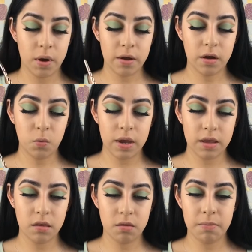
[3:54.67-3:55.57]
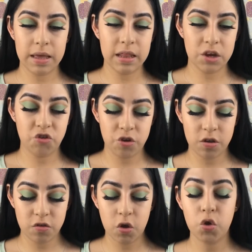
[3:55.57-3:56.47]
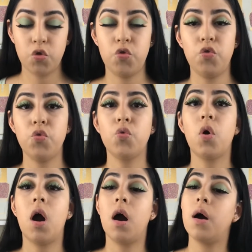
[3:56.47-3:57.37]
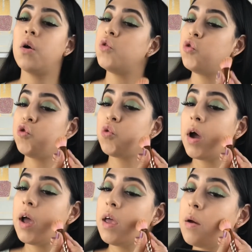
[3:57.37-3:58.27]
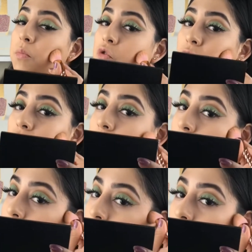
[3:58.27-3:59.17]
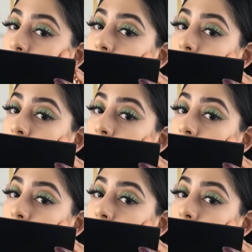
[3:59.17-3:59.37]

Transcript: While I wait my lashes to dry, I'm just gonna